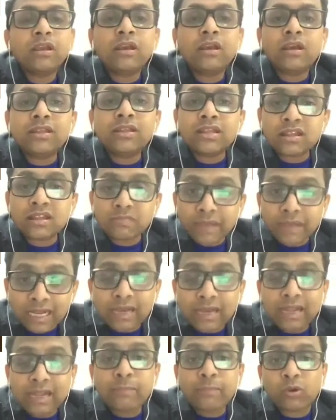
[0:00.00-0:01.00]
This is
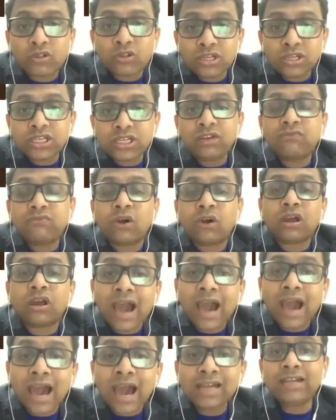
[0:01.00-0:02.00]
mainly positioned for
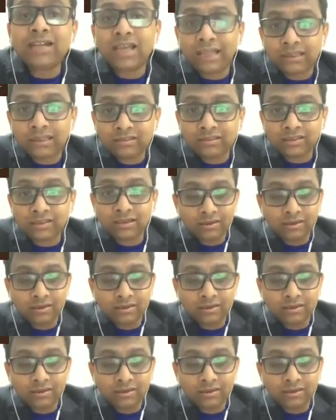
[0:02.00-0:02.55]
heart health.